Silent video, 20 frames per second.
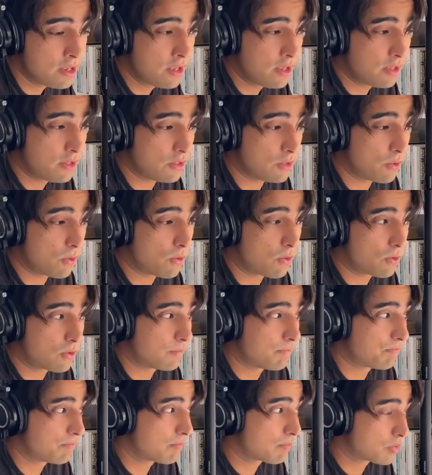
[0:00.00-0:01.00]
Your
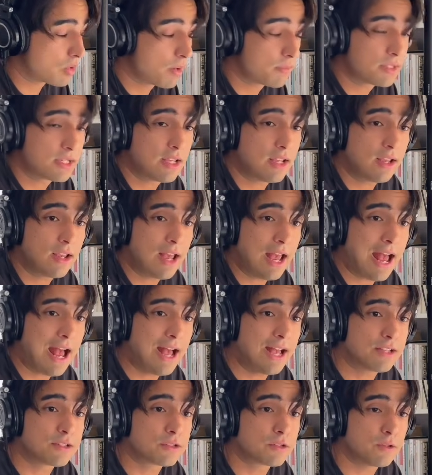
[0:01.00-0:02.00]
prompting
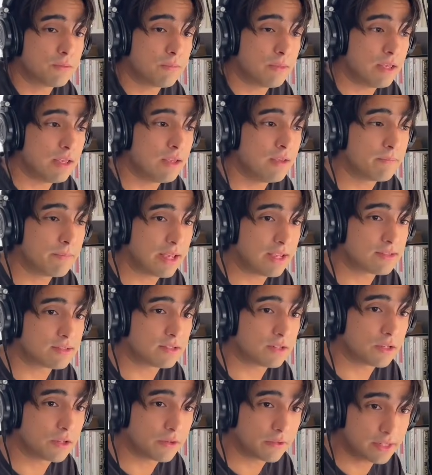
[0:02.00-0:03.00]
has to be based in
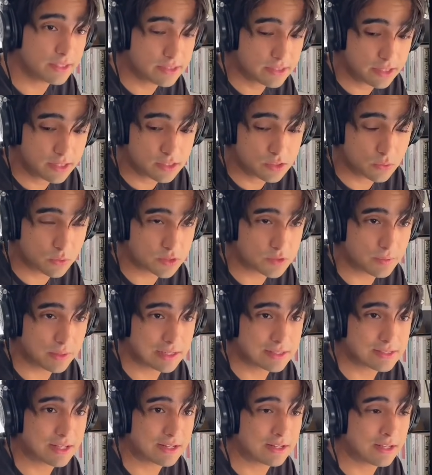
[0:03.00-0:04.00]
heuristics, which means
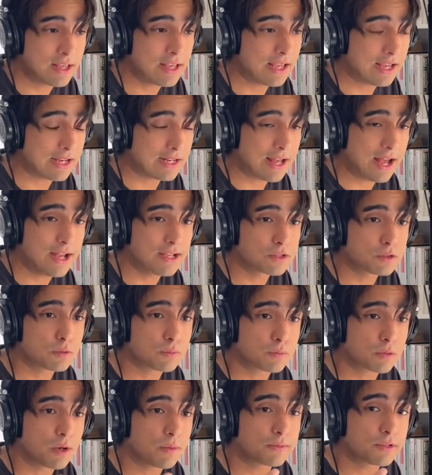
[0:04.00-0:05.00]
that it has to
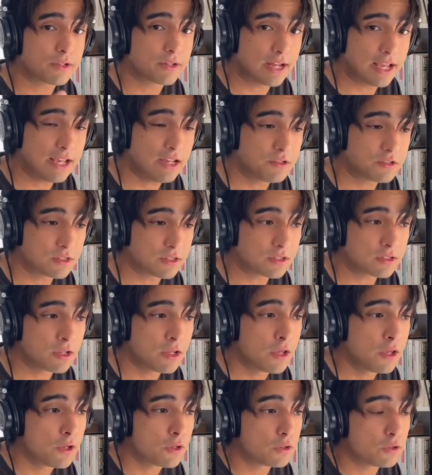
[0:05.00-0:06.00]
prompt your agent
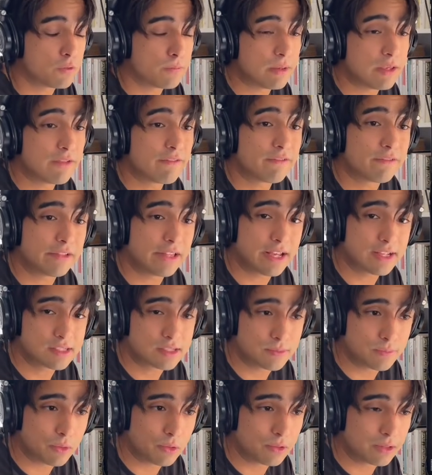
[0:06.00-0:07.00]
to be
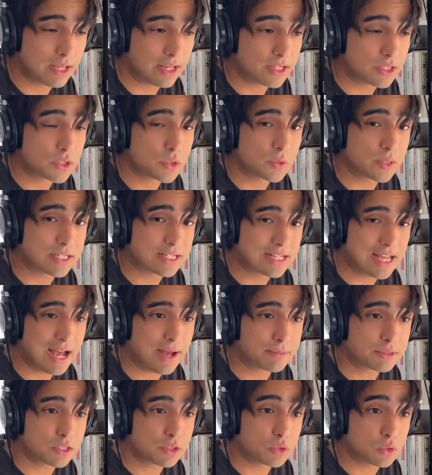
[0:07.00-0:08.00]
flexible and to
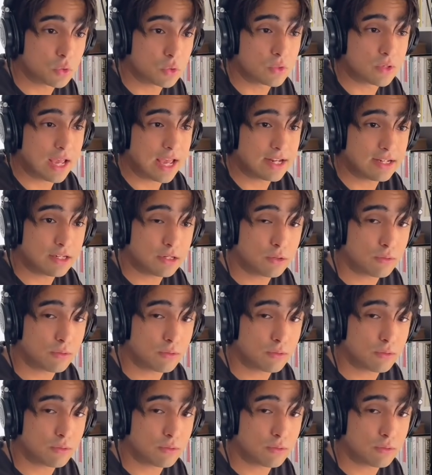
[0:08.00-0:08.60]
adapt to any new